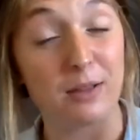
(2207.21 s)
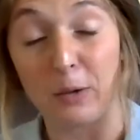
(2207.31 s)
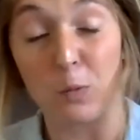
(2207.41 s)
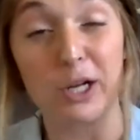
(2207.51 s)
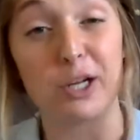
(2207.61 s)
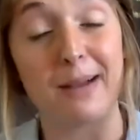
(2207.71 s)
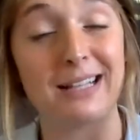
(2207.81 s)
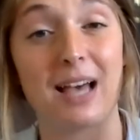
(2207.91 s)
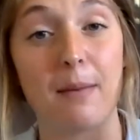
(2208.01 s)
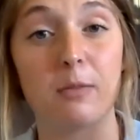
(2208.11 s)
like what could my
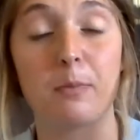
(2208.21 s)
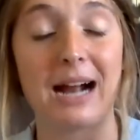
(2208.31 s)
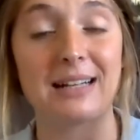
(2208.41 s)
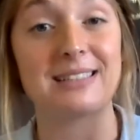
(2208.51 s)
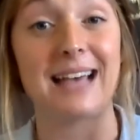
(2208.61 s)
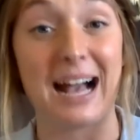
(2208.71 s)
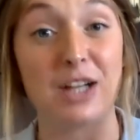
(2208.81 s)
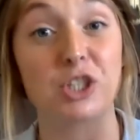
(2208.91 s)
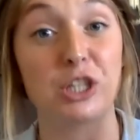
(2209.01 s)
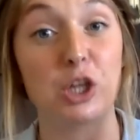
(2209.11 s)
Sabbath practice
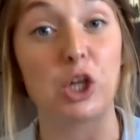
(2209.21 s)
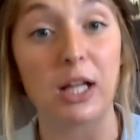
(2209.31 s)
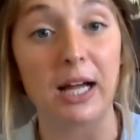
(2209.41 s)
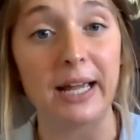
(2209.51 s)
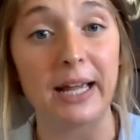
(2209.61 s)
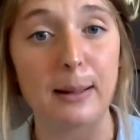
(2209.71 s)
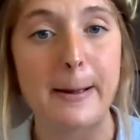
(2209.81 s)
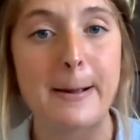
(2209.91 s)
actually look like?